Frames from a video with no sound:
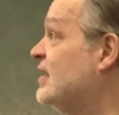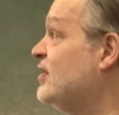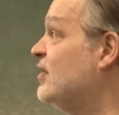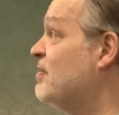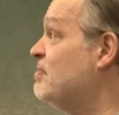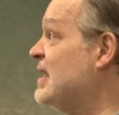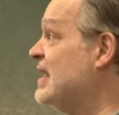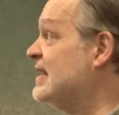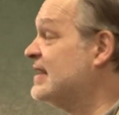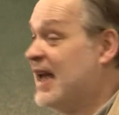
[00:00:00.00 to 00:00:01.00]
need to do a
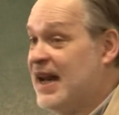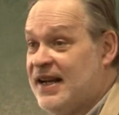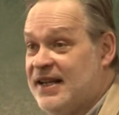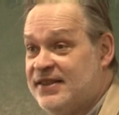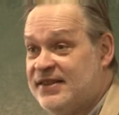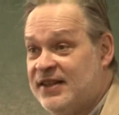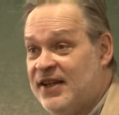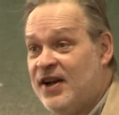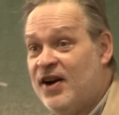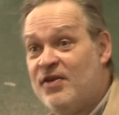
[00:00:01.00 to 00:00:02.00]
means analysis
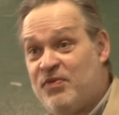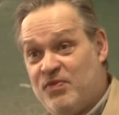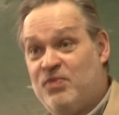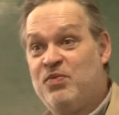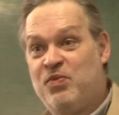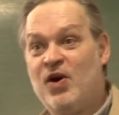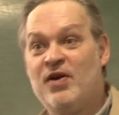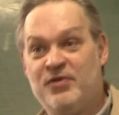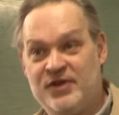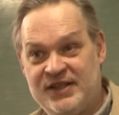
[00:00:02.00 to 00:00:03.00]
of
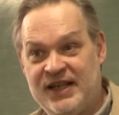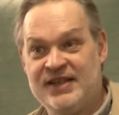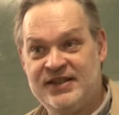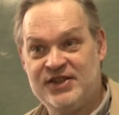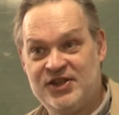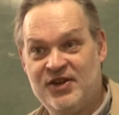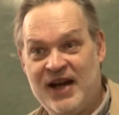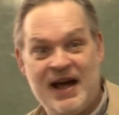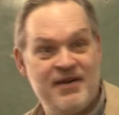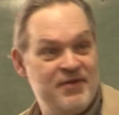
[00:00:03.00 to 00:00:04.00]
what facilities you
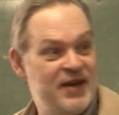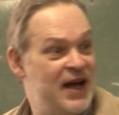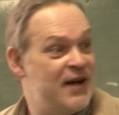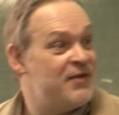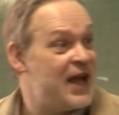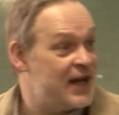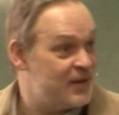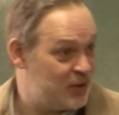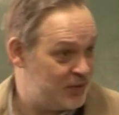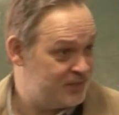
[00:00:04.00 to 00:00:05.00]
have
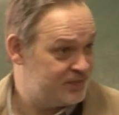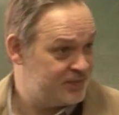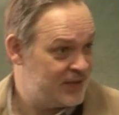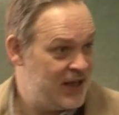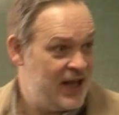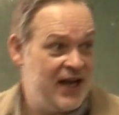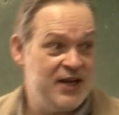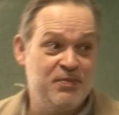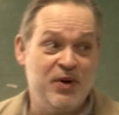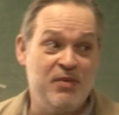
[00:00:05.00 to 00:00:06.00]
available. And
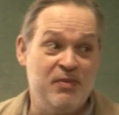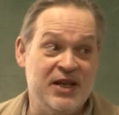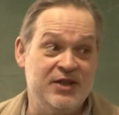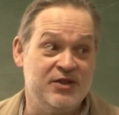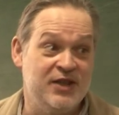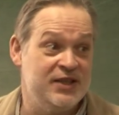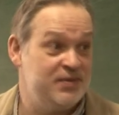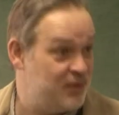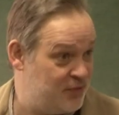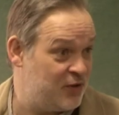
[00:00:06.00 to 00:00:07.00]
you probably do this
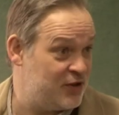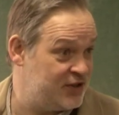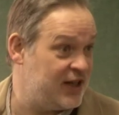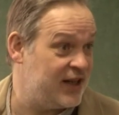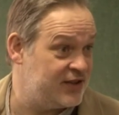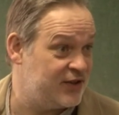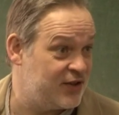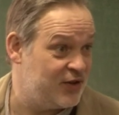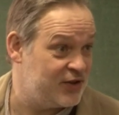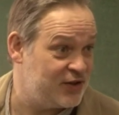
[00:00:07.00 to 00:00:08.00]
before the start of
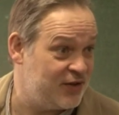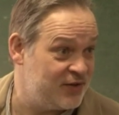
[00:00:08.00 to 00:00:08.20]
the course,